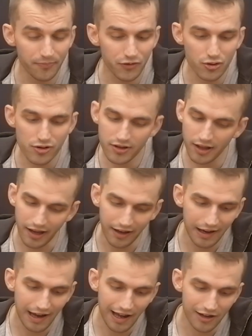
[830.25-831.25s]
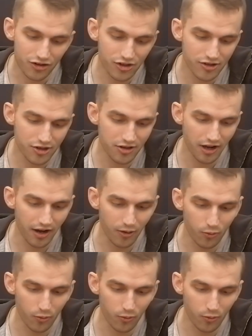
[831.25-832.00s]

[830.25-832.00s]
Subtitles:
Just like hashish, I